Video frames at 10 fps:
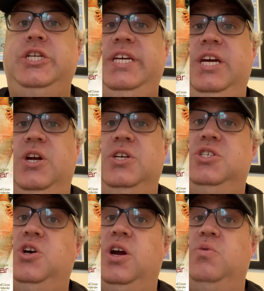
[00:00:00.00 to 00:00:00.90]
Year,
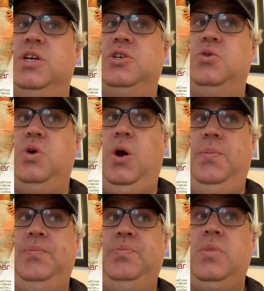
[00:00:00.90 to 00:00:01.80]
starring Russell Crowe.
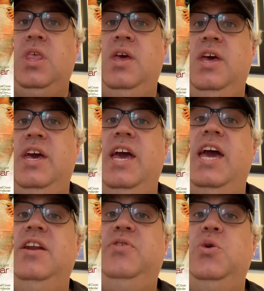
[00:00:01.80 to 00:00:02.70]

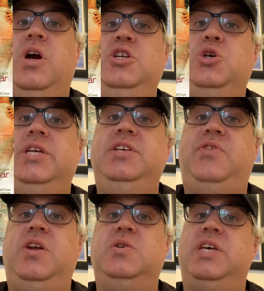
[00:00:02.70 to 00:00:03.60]
And if you are enjoying these
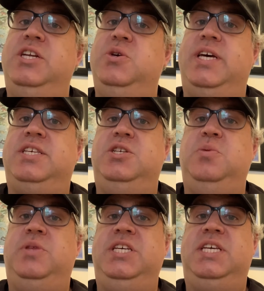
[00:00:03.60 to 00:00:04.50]
videos, I do ask that
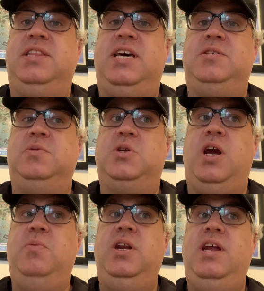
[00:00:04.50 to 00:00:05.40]
you please hit that
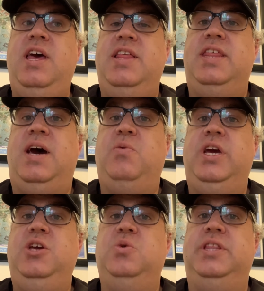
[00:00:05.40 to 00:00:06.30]
subscribe button. That
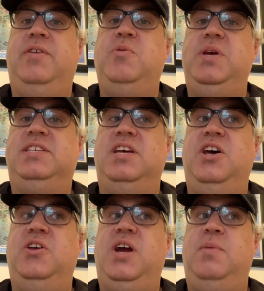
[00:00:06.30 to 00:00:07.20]
way you will never miss
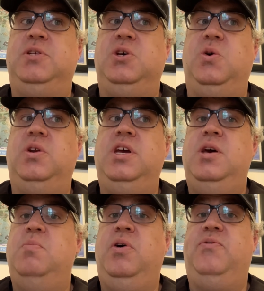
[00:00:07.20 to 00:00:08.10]
another episode.
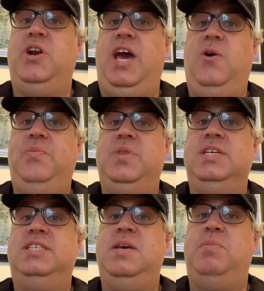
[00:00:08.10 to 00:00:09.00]
But for now,
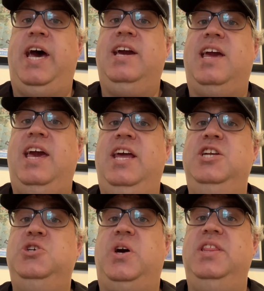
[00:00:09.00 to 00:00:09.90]
sit back and
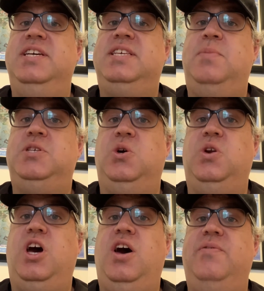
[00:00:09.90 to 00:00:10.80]
enjoy this
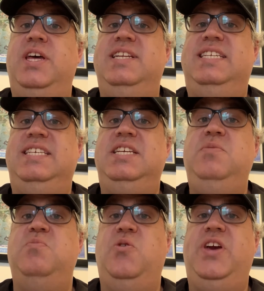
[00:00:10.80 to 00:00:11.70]
episode of Disney
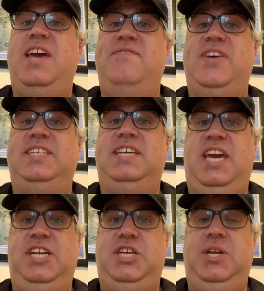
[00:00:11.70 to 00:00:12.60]
Movie
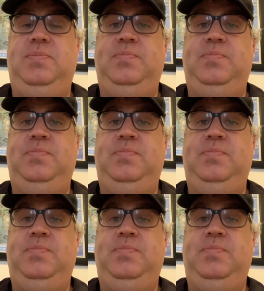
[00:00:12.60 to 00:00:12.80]
Investigation.